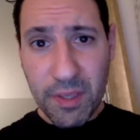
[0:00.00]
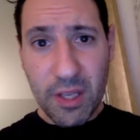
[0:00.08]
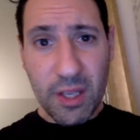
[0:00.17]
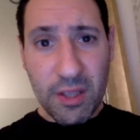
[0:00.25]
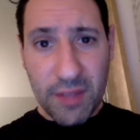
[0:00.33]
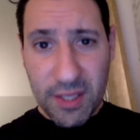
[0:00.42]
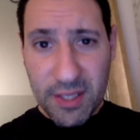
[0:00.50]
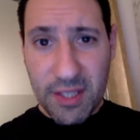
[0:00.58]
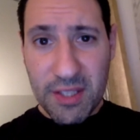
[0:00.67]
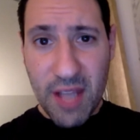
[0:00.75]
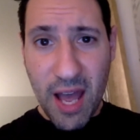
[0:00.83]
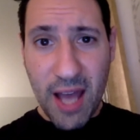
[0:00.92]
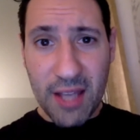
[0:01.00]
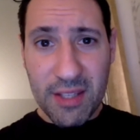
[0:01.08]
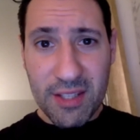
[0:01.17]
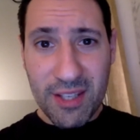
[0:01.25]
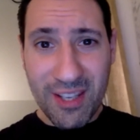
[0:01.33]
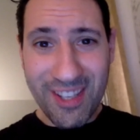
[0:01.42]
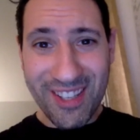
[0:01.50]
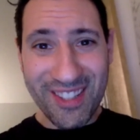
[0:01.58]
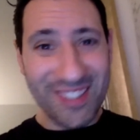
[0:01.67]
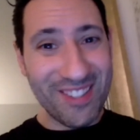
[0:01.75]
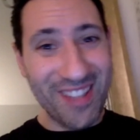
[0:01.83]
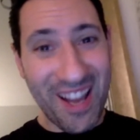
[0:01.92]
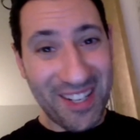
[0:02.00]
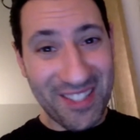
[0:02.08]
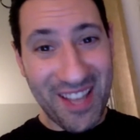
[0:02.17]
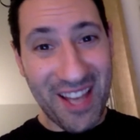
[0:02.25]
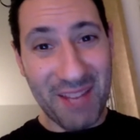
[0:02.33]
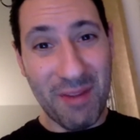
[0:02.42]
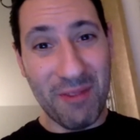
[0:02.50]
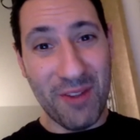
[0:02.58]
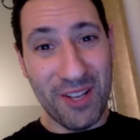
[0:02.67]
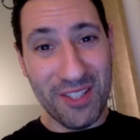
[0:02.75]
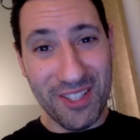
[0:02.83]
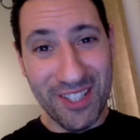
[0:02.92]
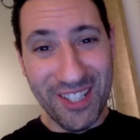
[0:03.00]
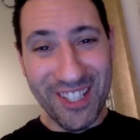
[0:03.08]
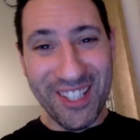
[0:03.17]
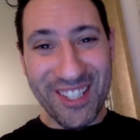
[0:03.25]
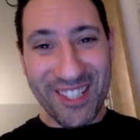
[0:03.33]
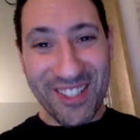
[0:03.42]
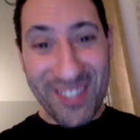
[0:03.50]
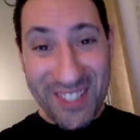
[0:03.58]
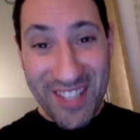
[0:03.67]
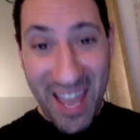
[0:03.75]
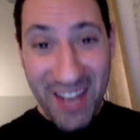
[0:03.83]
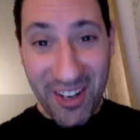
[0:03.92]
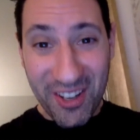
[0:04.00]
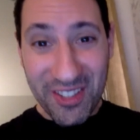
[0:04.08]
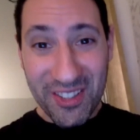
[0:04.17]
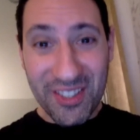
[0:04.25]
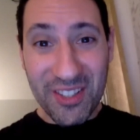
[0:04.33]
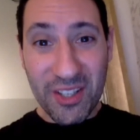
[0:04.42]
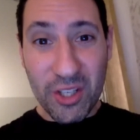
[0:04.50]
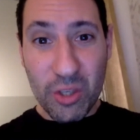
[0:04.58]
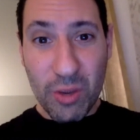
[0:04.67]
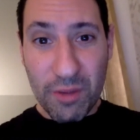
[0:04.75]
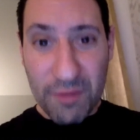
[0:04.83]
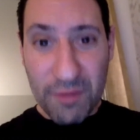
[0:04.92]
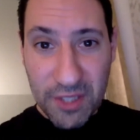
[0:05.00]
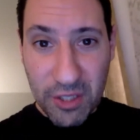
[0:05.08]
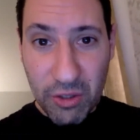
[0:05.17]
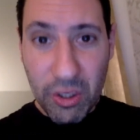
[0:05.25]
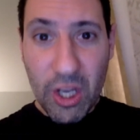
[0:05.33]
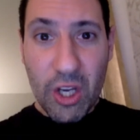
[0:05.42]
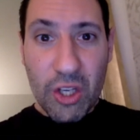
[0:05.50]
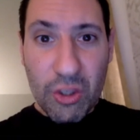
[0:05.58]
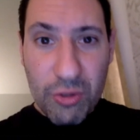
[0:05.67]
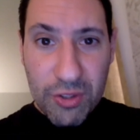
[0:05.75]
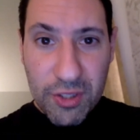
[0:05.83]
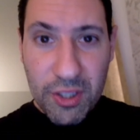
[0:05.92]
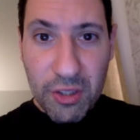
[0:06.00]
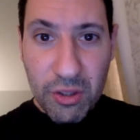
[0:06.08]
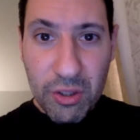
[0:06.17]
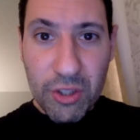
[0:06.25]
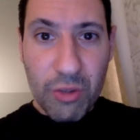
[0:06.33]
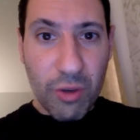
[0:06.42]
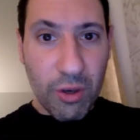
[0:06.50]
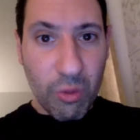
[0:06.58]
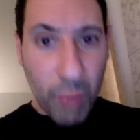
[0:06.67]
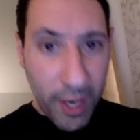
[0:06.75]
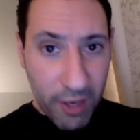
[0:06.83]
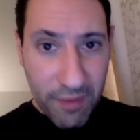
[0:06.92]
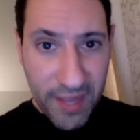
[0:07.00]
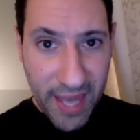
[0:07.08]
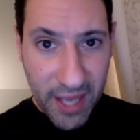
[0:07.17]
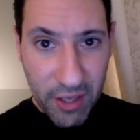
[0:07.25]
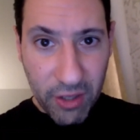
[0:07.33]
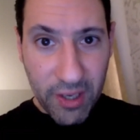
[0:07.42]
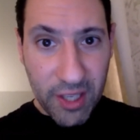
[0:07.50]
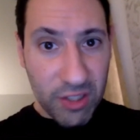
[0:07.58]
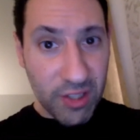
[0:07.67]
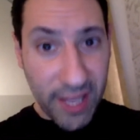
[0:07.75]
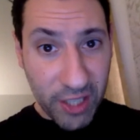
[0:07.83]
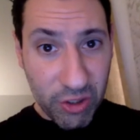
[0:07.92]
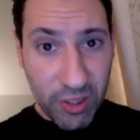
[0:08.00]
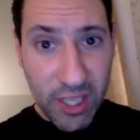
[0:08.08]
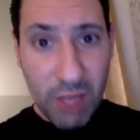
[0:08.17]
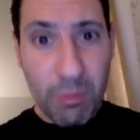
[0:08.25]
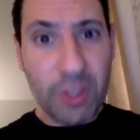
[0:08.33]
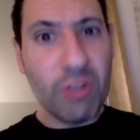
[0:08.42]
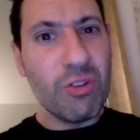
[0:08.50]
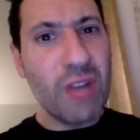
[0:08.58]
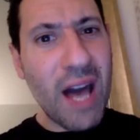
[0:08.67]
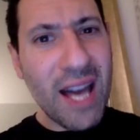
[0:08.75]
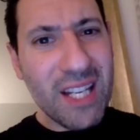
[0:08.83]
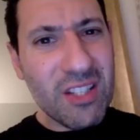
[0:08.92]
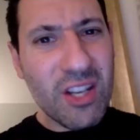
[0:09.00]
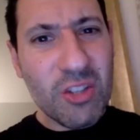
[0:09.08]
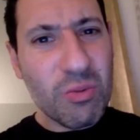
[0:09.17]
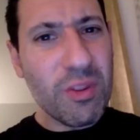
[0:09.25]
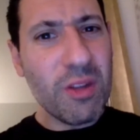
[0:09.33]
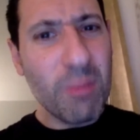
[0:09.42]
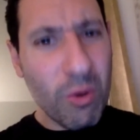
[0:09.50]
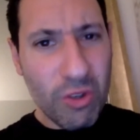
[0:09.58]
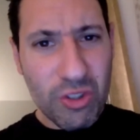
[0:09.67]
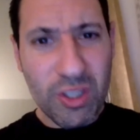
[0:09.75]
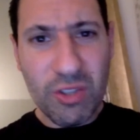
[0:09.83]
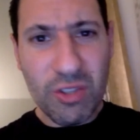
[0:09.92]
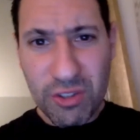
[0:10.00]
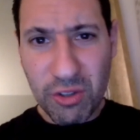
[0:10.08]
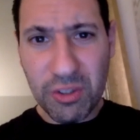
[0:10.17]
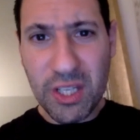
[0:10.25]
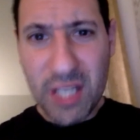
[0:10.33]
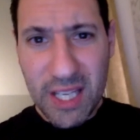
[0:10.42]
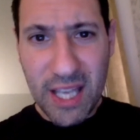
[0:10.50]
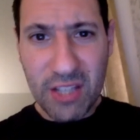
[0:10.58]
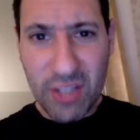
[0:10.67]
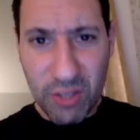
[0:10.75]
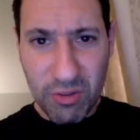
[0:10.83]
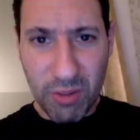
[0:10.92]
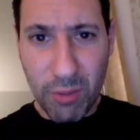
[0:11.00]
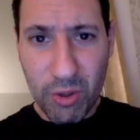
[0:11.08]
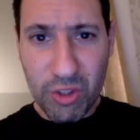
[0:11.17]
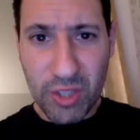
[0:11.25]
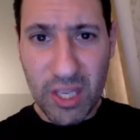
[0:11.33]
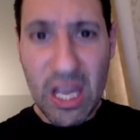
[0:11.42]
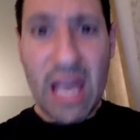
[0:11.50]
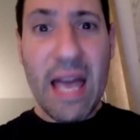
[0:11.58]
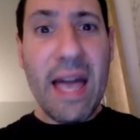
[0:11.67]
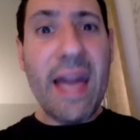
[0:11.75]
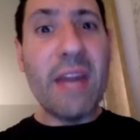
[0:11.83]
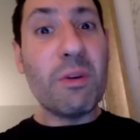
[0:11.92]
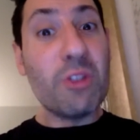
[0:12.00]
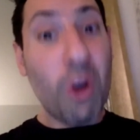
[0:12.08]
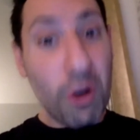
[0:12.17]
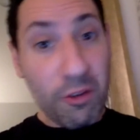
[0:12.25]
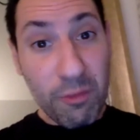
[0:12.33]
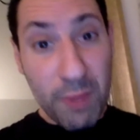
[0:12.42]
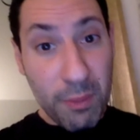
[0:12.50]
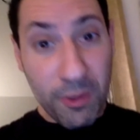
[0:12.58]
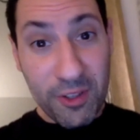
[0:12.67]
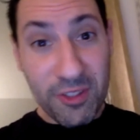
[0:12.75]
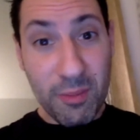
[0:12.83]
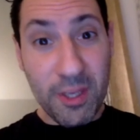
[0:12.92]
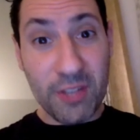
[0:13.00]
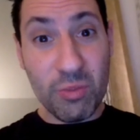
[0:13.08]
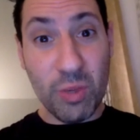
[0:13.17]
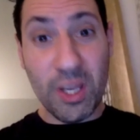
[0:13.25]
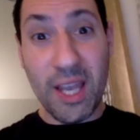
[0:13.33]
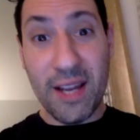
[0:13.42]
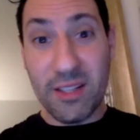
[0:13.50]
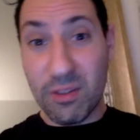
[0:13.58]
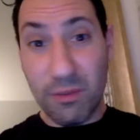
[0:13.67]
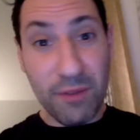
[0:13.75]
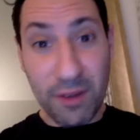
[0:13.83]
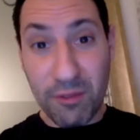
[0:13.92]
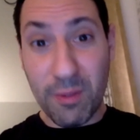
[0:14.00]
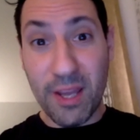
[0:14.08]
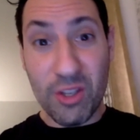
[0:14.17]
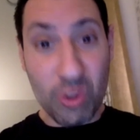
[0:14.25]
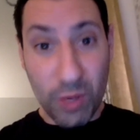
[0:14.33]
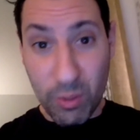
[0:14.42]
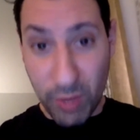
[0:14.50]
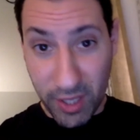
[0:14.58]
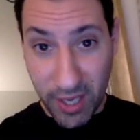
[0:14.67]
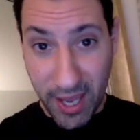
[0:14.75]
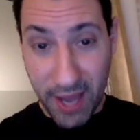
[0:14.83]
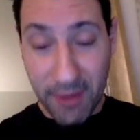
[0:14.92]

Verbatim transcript: this is not, this is not anxiety, my friend. Mm. No, this is anger. You have still, you still, you are aware of the anger intellectually, but you're not in touch with it emotionally. You still need to get in touch with emotionally. Mm. And it was hard for me personally because working out is so fun for me. I enjoy working out.